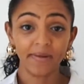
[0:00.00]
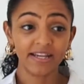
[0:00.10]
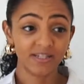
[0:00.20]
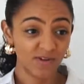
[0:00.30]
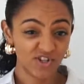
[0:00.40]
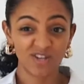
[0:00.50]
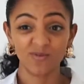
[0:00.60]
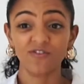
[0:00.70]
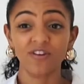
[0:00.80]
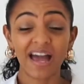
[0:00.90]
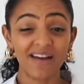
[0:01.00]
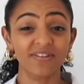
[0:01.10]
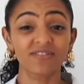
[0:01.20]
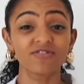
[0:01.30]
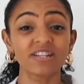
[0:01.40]
especially with
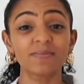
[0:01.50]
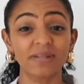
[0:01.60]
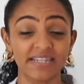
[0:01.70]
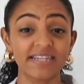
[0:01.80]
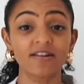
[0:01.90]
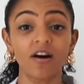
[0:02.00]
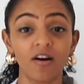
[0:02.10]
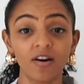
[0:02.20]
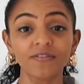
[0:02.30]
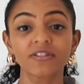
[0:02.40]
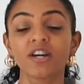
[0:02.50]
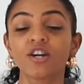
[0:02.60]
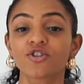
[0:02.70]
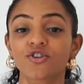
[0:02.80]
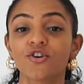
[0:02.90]
having really petite calves.
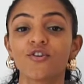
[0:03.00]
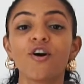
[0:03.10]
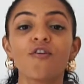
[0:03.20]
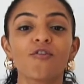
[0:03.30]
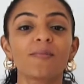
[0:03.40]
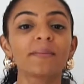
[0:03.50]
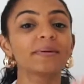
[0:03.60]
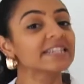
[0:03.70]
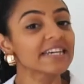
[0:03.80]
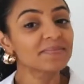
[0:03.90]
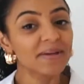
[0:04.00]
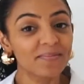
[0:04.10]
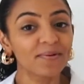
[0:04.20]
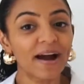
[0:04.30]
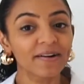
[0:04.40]
So for my petite
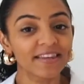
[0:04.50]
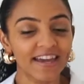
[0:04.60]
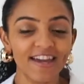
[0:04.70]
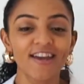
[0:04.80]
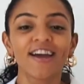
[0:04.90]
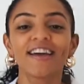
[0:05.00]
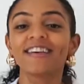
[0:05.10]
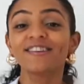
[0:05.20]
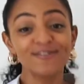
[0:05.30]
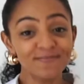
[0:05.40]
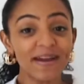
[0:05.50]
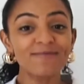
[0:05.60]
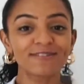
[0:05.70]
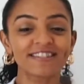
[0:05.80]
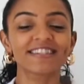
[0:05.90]
people out there, you may
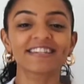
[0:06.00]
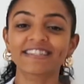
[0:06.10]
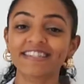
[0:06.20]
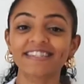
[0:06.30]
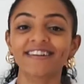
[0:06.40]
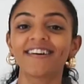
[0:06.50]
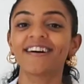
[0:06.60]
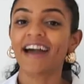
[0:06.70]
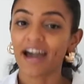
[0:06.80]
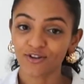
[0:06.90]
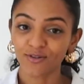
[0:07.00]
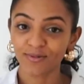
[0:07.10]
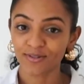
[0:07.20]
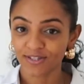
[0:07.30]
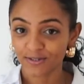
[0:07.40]
want to consider ankle
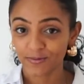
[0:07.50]
boots as